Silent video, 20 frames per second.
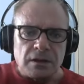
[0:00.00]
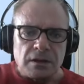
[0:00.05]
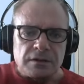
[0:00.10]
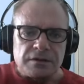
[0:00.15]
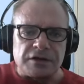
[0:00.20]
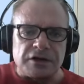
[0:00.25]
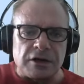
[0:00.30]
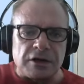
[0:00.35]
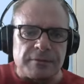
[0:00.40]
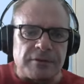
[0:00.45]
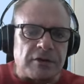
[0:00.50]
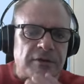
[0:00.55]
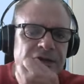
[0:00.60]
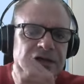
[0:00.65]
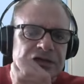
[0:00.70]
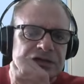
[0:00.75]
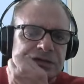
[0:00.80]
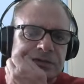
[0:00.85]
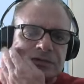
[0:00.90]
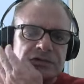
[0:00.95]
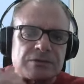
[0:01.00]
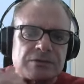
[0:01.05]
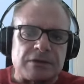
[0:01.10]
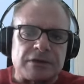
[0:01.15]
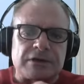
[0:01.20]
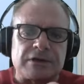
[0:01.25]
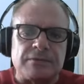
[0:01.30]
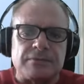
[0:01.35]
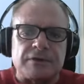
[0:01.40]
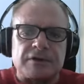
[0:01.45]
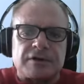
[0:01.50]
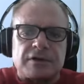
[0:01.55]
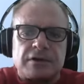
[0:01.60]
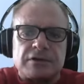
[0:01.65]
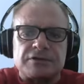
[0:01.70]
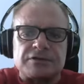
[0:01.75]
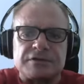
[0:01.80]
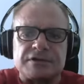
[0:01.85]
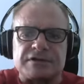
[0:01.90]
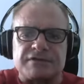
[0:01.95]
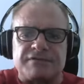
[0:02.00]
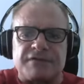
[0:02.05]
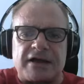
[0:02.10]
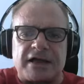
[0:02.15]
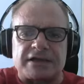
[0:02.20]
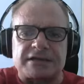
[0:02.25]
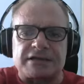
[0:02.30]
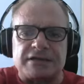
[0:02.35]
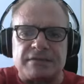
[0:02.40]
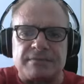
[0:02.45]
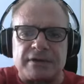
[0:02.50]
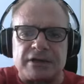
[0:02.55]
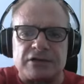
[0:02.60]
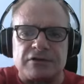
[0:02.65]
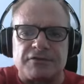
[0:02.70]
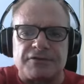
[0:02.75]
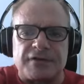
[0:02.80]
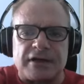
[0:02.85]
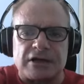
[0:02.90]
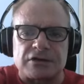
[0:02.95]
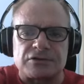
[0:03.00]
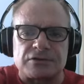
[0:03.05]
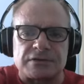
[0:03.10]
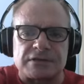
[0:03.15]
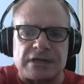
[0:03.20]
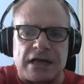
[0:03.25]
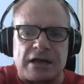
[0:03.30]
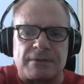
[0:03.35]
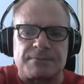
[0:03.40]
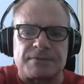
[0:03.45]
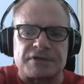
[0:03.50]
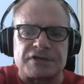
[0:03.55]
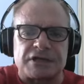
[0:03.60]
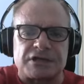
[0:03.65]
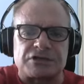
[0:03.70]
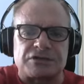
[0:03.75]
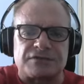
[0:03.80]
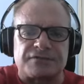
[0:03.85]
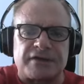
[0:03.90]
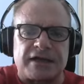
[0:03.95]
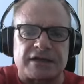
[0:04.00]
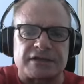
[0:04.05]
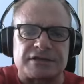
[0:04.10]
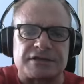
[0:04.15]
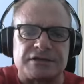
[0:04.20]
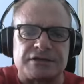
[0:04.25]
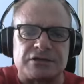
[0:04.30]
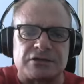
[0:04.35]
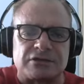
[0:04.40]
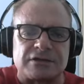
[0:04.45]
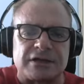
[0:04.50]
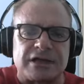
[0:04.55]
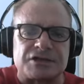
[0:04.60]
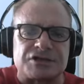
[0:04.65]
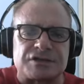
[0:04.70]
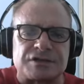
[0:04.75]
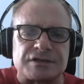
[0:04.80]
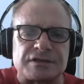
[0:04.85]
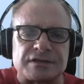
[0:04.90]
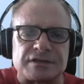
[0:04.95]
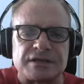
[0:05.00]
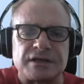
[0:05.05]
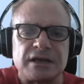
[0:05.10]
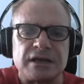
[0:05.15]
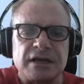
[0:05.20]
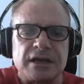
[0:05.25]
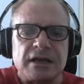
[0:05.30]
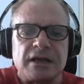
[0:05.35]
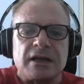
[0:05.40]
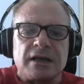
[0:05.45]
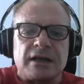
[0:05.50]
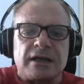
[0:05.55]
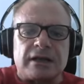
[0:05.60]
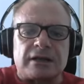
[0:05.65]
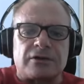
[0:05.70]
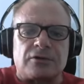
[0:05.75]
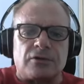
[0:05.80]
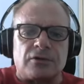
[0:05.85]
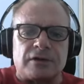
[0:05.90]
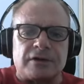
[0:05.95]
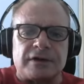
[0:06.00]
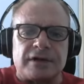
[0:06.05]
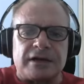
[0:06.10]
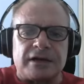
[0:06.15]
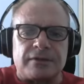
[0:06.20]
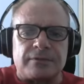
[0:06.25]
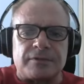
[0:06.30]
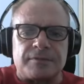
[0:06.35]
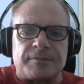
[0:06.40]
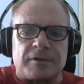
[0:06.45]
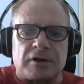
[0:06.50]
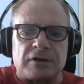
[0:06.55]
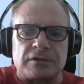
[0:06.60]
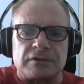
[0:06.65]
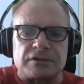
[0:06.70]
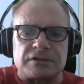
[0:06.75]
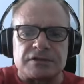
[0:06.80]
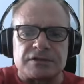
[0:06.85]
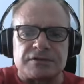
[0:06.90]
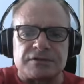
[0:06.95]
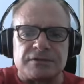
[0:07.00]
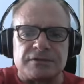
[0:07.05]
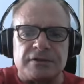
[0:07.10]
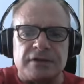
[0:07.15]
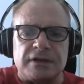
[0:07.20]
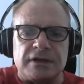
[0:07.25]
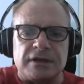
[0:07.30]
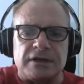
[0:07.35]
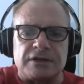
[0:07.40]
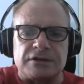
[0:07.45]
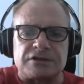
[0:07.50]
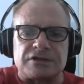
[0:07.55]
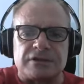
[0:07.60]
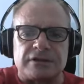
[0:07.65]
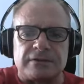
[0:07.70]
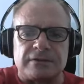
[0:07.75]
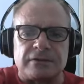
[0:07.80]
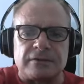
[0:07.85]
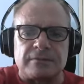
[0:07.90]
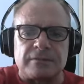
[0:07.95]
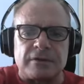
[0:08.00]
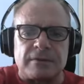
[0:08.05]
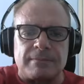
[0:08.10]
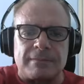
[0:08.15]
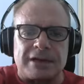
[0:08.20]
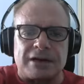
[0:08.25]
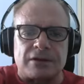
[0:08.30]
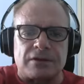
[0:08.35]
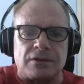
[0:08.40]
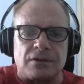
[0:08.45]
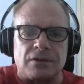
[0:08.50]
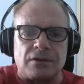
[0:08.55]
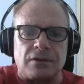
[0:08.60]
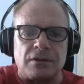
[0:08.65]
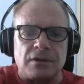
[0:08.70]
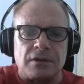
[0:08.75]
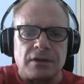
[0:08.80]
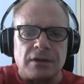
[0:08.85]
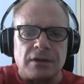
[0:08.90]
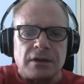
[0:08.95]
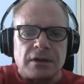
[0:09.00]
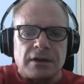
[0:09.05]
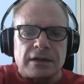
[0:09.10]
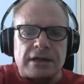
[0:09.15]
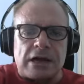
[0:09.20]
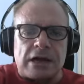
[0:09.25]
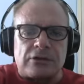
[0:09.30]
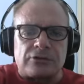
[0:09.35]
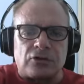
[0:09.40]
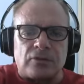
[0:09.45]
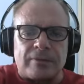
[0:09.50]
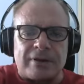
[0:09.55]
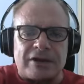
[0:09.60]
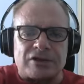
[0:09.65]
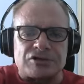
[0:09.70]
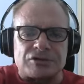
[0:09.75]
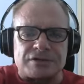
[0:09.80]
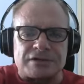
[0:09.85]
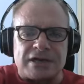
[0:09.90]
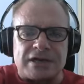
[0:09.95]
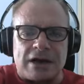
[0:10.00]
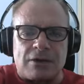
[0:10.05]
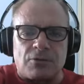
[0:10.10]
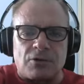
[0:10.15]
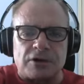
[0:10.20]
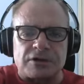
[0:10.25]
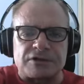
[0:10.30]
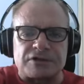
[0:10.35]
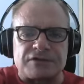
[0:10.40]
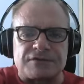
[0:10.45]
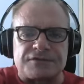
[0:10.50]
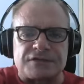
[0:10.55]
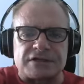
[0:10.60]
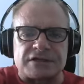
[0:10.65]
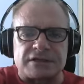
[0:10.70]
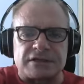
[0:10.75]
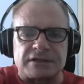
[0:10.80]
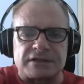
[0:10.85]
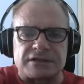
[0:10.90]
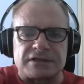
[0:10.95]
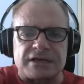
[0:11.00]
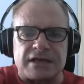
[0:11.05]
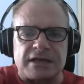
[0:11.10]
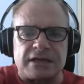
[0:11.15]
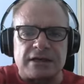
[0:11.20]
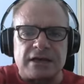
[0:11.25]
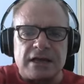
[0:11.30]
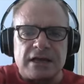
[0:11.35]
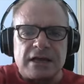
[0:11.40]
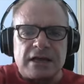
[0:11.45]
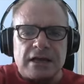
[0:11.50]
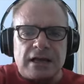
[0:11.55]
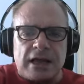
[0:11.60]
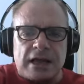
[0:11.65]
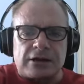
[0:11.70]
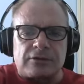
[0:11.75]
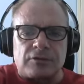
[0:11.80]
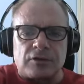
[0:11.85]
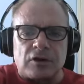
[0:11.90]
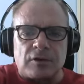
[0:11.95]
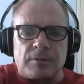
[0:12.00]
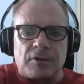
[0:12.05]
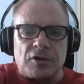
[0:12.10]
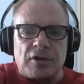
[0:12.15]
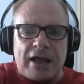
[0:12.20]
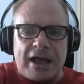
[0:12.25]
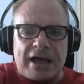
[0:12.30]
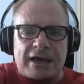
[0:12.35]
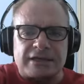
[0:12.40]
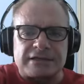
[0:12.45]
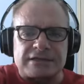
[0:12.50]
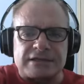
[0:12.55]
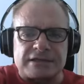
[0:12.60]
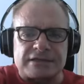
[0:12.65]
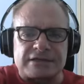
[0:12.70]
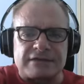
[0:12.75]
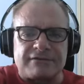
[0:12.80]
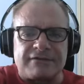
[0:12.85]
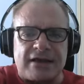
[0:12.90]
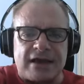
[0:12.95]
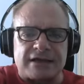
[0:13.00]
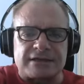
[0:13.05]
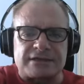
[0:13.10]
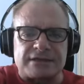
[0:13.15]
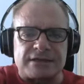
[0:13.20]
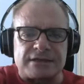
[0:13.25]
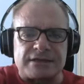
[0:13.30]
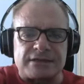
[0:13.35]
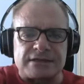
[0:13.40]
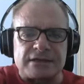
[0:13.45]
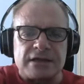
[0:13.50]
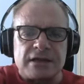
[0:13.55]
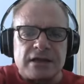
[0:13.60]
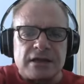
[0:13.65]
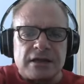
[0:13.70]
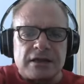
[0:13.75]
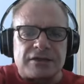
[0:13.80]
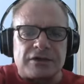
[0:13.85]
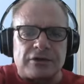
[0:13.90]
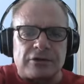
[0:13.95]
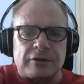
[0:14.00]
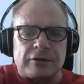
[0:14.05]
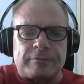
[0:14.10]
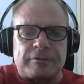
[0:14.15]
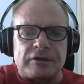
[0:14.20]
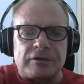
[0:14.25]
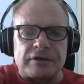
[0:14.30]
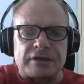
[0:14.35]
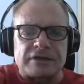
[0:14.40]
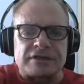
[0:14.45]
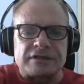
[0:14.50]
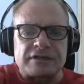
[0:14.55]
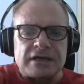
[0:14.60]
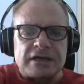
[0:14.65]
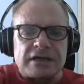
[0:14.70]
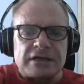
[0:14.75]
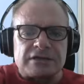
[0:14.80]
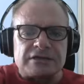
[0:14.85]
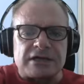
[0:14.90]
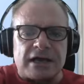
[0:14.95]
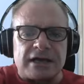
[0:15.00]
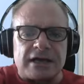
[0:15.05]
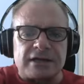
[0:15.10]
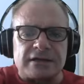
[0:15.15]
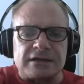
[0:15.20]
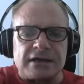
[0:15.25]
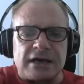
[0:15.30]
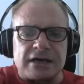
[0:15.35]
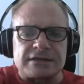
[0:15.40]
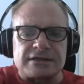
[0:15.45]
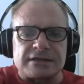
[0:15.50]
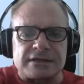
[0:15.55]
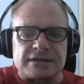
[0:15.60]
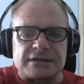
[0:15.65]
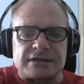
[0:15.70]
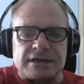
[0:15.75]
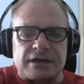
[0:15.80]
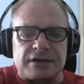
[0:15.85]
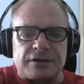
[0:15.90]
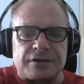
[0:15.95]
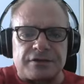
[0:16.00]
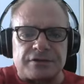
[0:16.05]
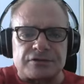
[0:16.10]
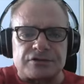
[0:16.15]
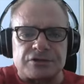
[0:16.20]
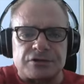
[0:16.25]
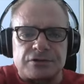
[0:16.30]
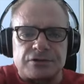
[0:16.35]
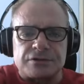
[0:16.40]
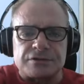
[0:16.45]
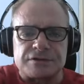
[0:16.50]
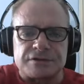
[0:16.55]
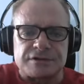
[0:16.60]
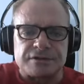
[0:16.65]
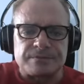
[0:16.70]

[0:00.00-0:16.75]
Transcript: The WHO is working with countries and vaccine manufacturers on potential vaccine donations and coordinating with partners through the Interim Medical Countermeasures Network to facilitate equitable access to vaccines, therapeutics, diagnostics, and other tools.